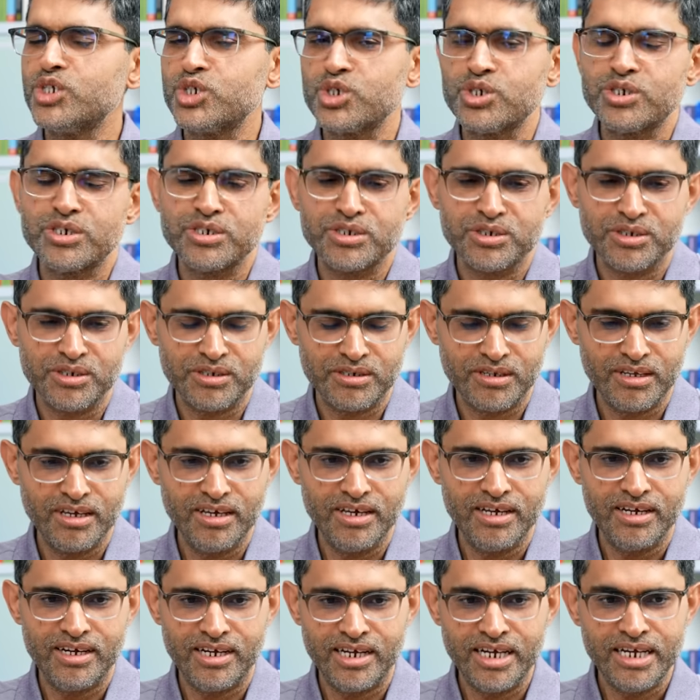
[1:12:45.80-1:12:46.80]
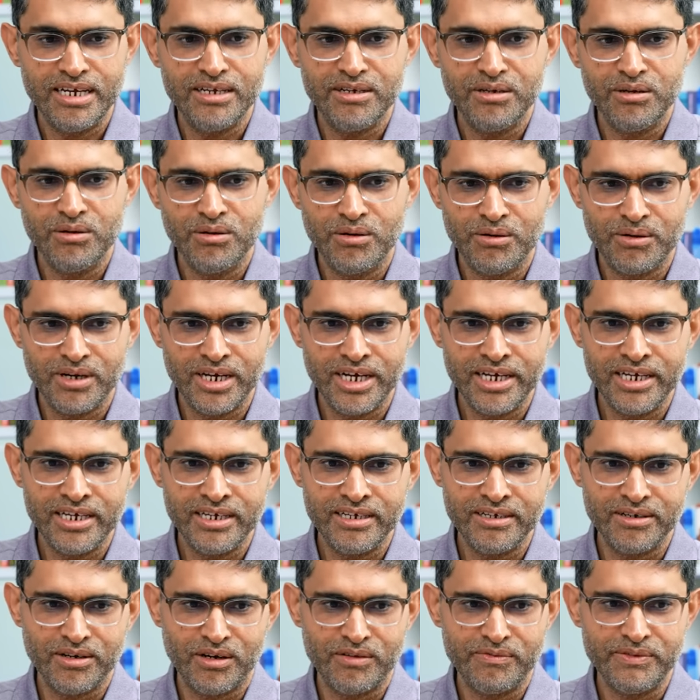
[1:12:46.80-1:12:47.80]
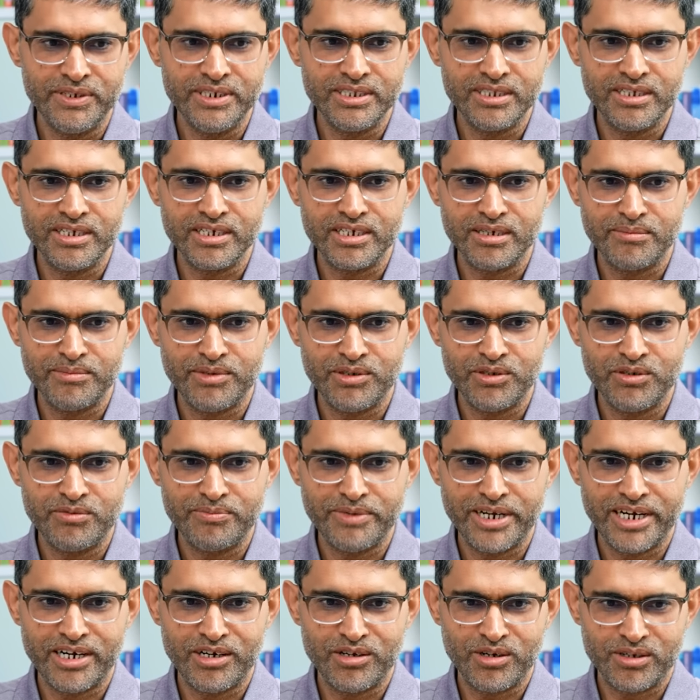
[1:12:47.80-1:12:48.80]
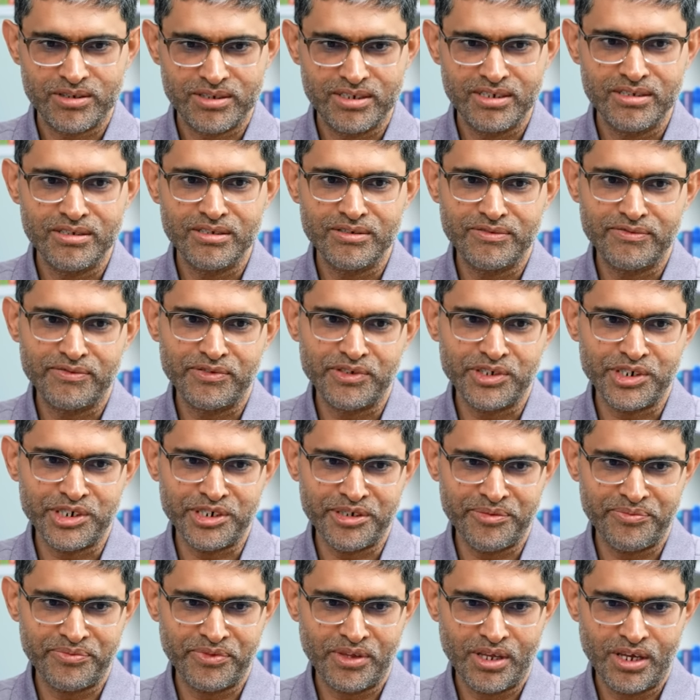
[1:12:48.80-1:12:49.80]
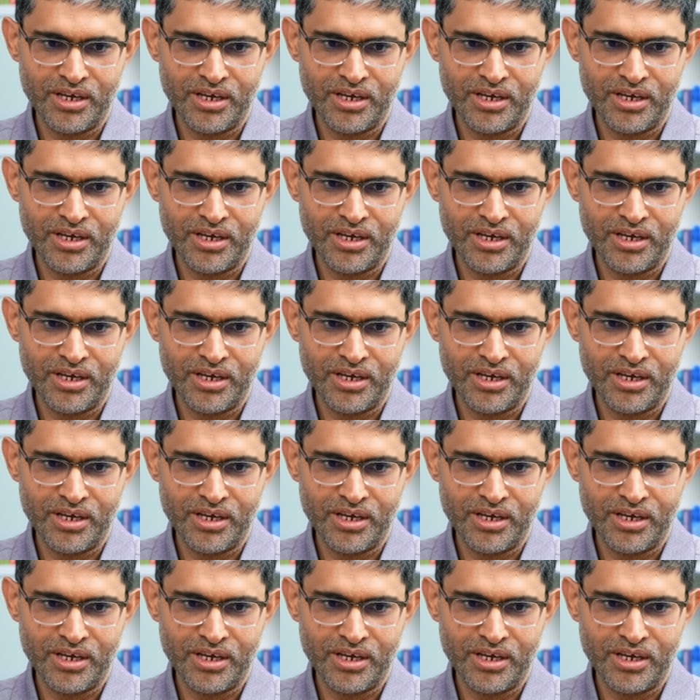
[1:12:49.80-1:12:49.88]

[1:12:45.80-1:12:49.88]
Companies? Sure, sure. I you know I often think about paradoxes of uh,